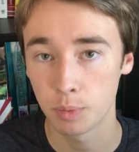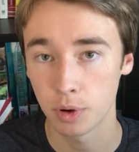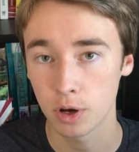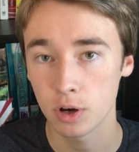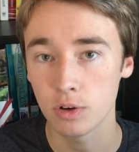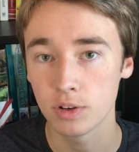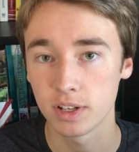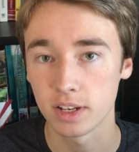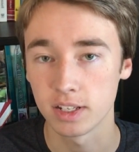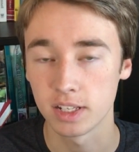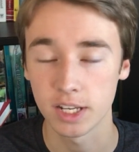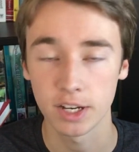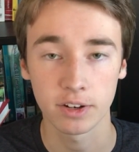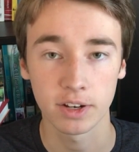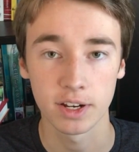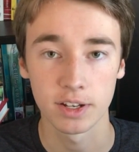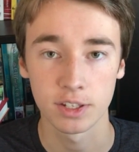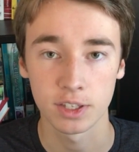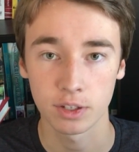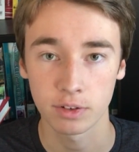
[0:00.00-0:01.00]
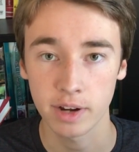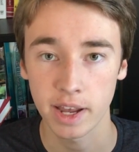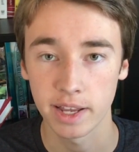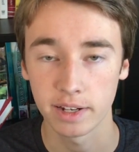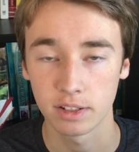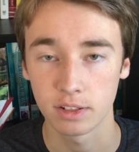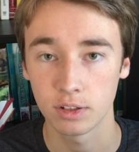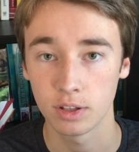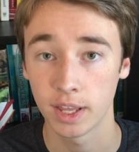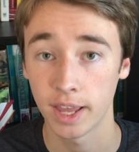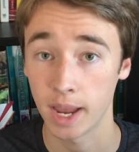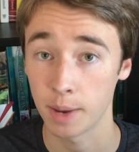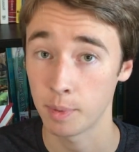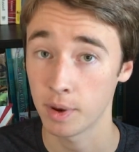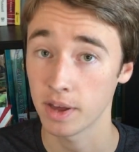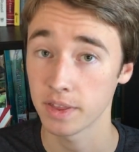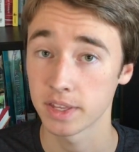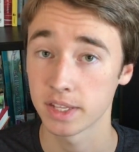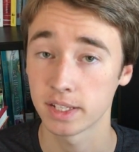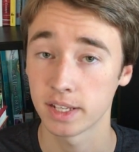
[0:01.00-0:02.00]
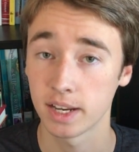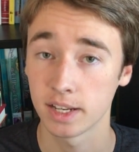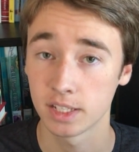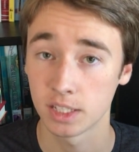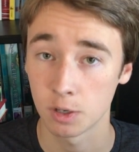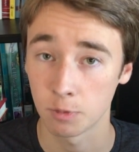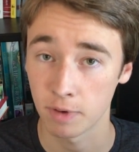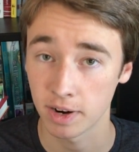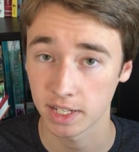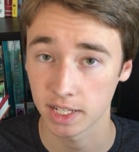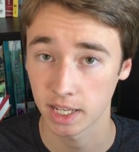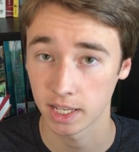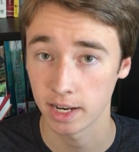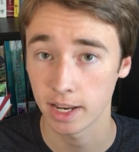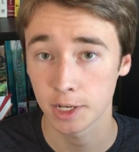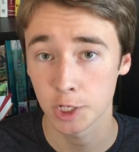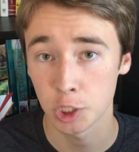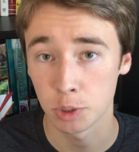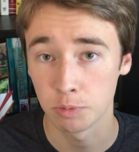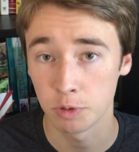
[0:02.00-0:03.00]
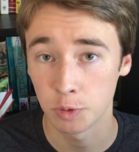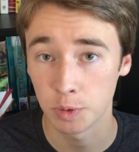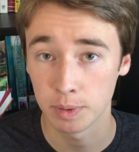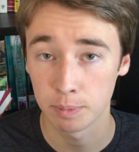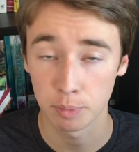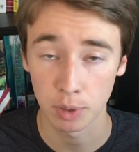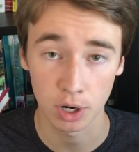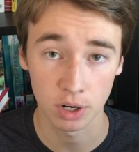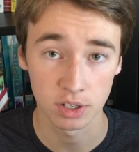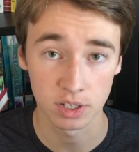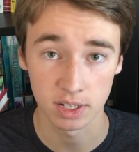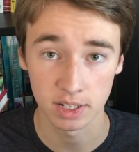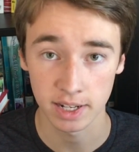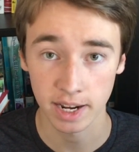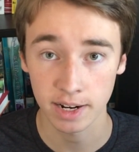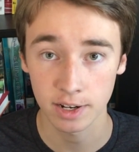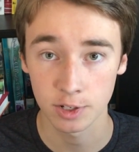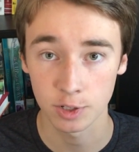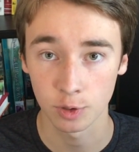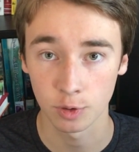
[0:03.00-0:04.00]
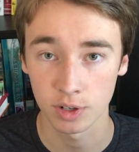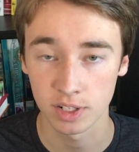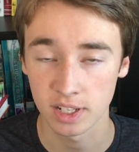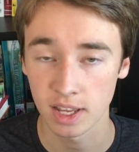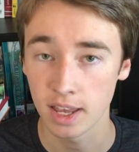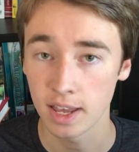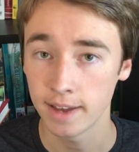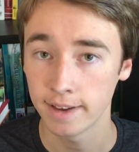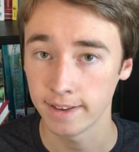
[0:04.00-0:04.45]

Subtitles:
pose a serious threat to the hypothesized direct connection between birds and dinosaurs,